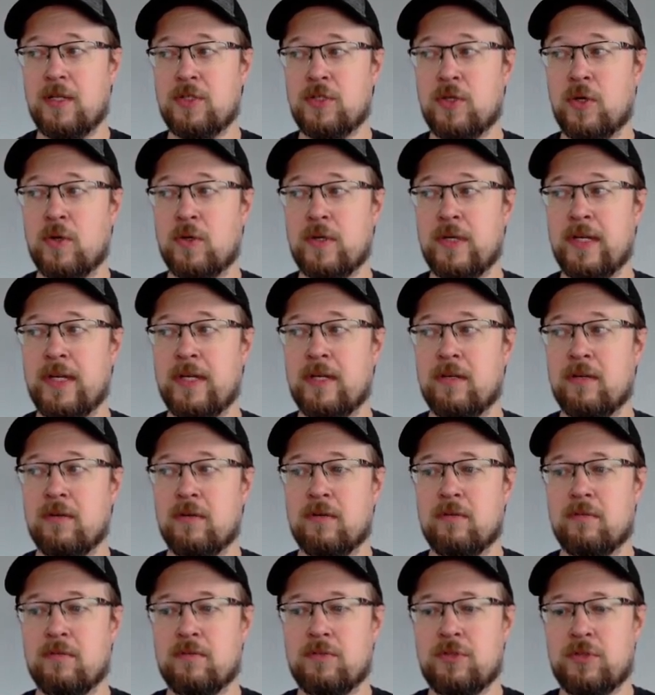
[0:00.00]

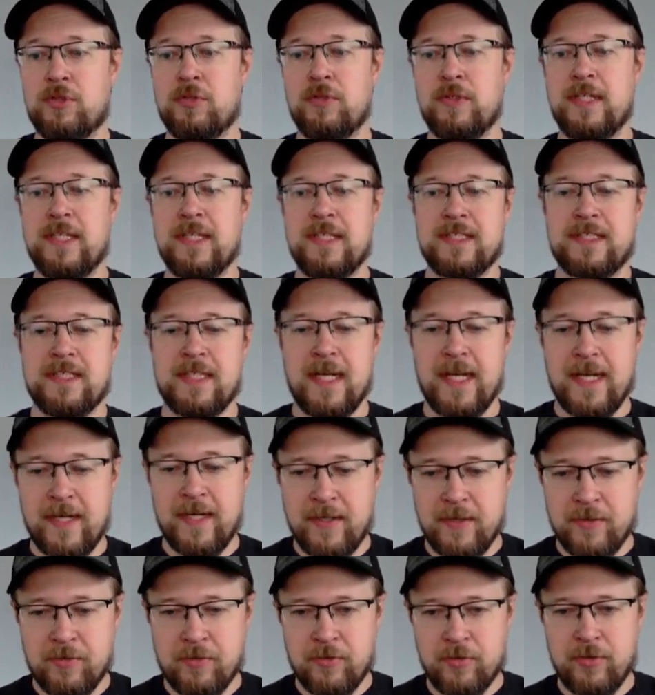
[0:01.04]
talking to the
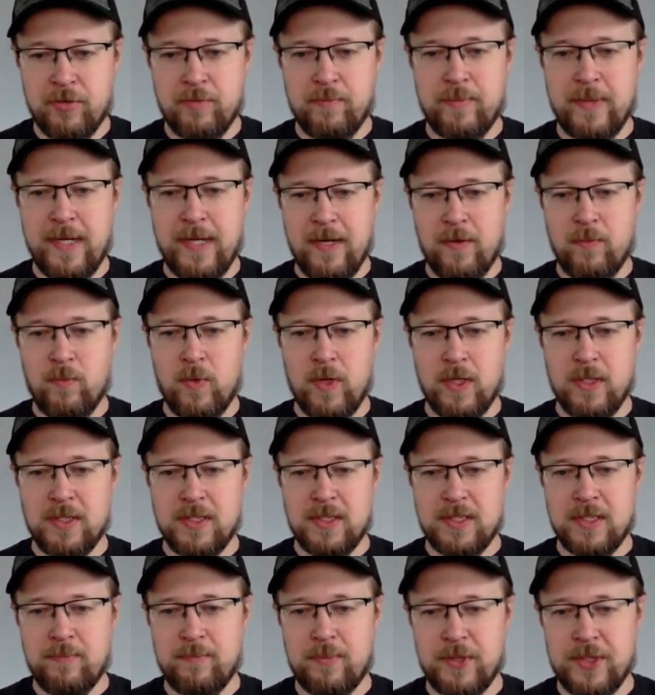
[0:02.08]
entire group at
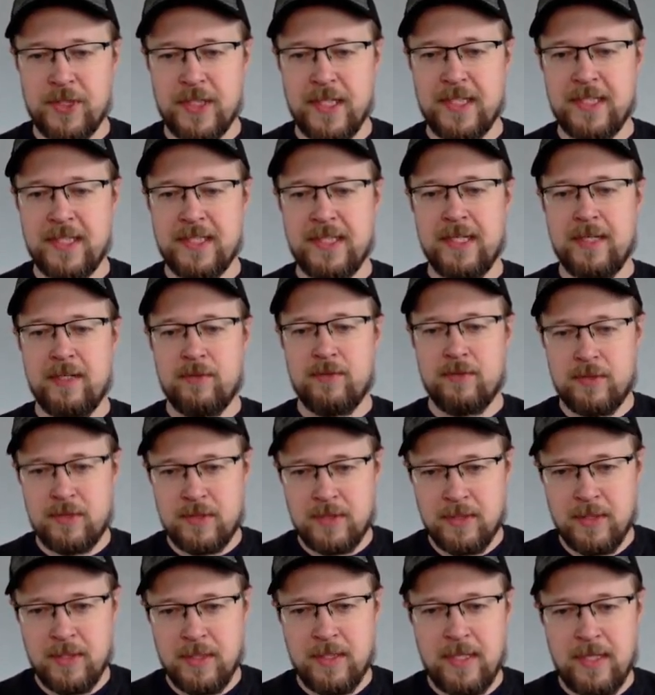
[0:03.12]
once and projecting out
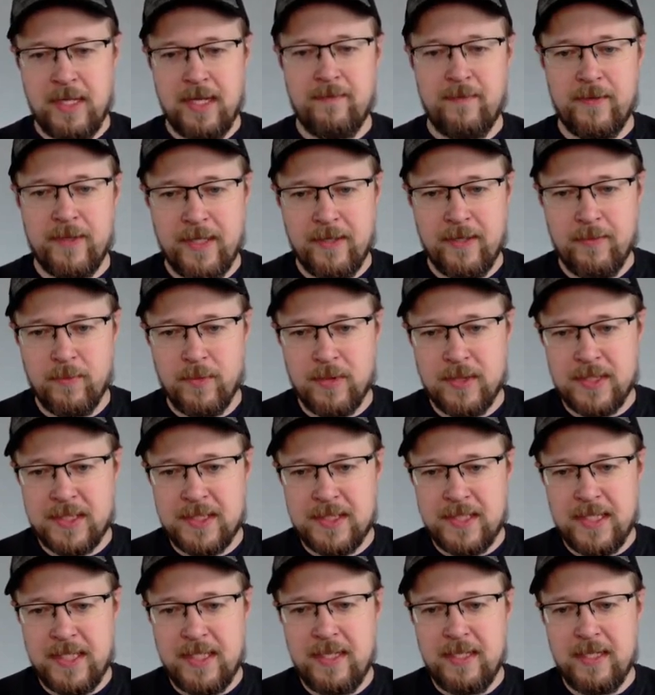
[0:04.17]
everything I want to
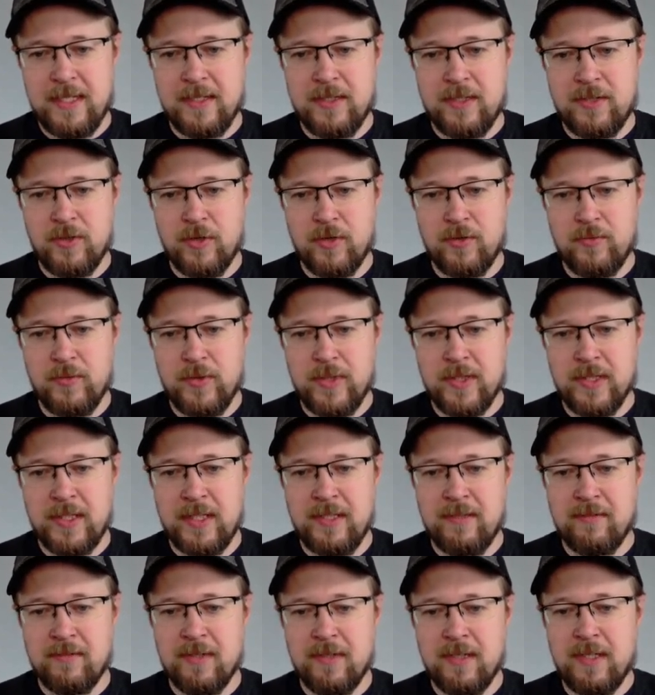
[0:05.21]
say and not
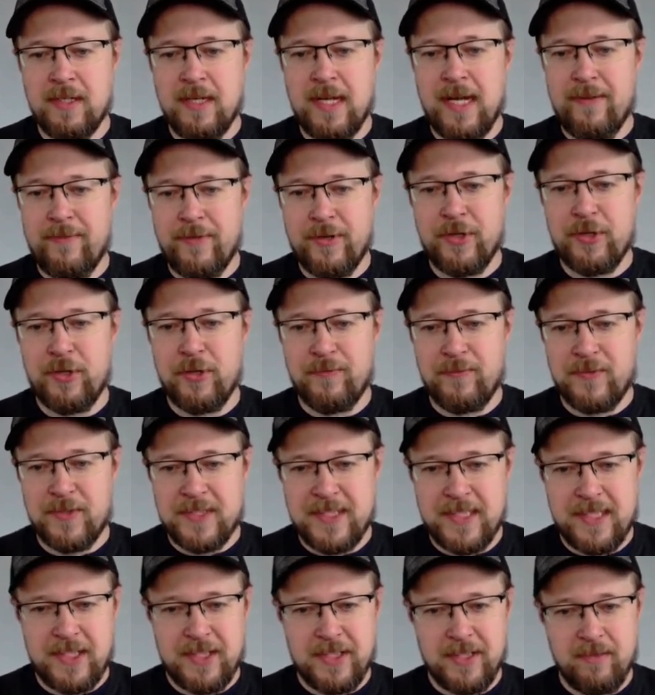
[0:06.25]
really having a
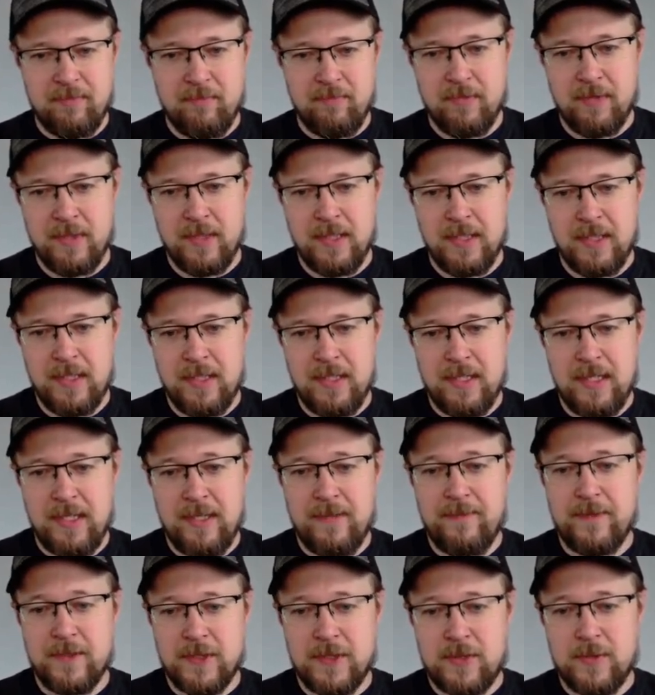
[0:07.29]
conversation.
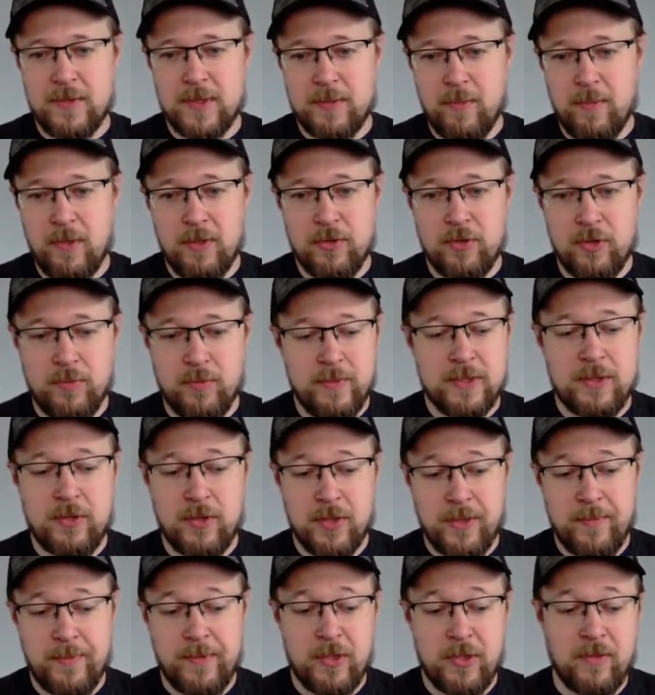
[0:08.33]
If it's to a small group, it's
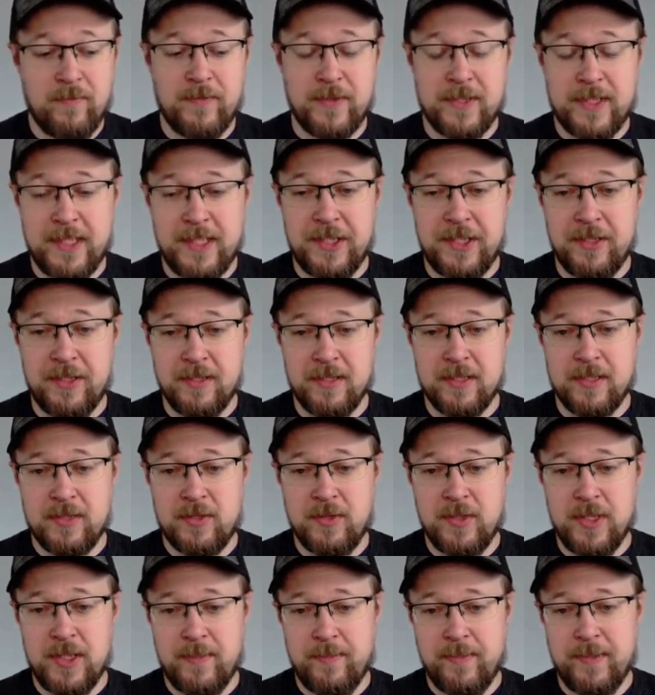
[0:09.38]
going to be conversational. It's
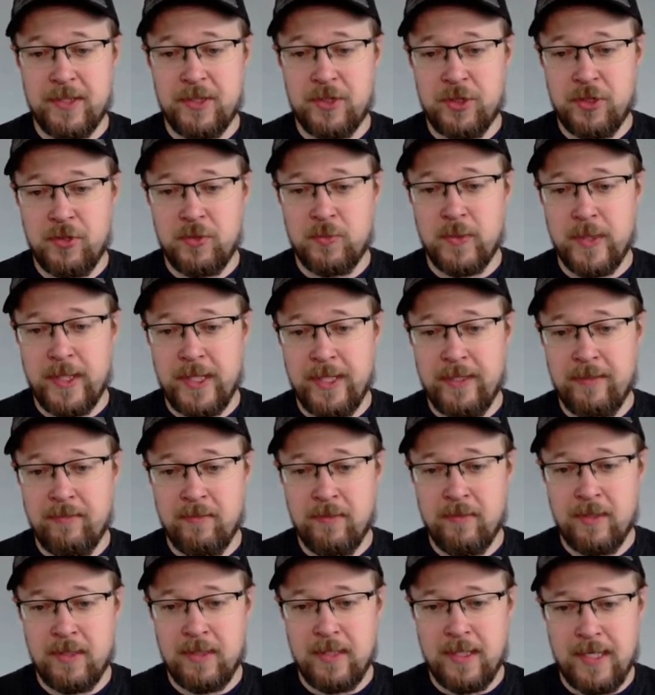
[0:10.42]
going to be a two-way
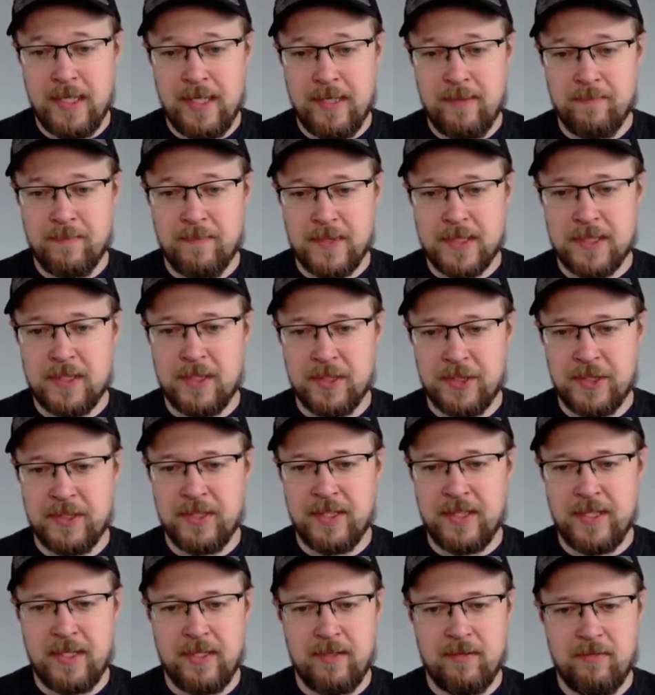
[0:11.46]

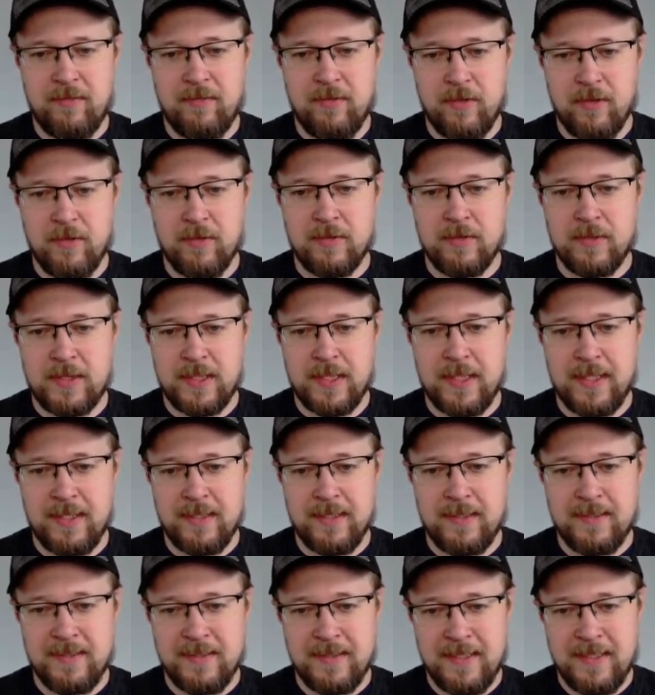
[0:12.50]
discussion there, not
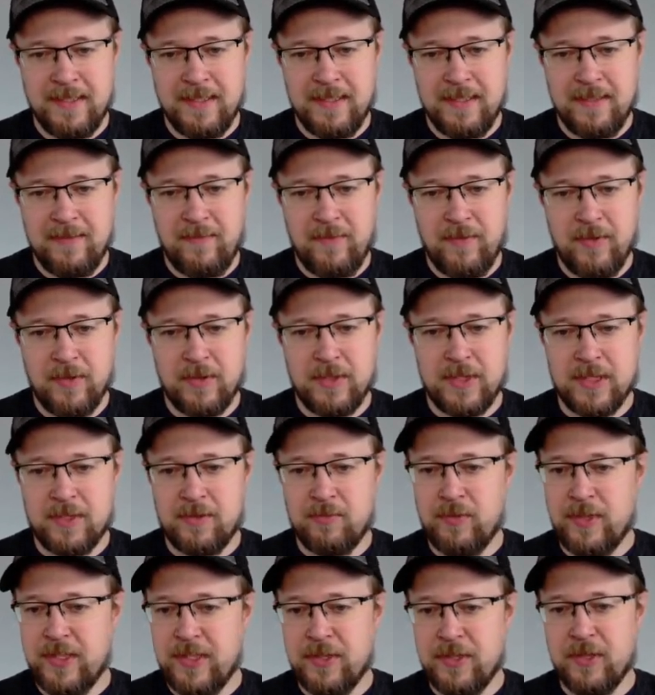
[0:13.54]
just
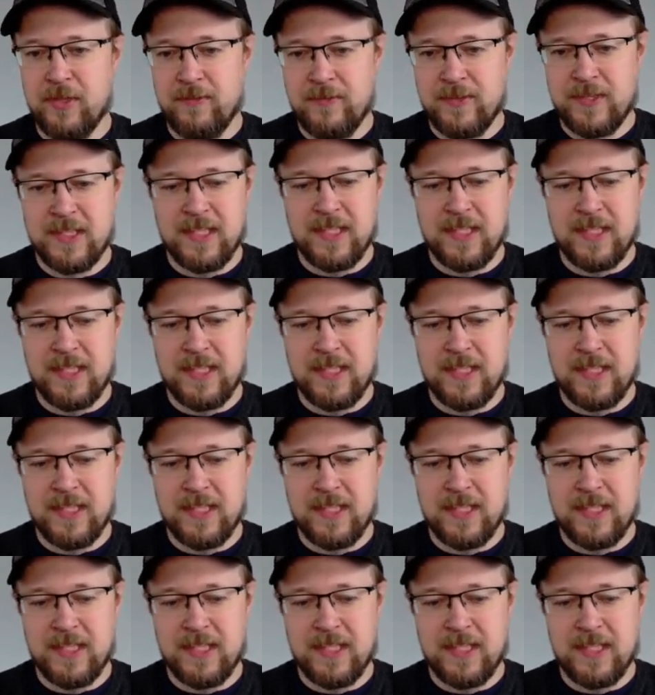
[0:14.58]
reading off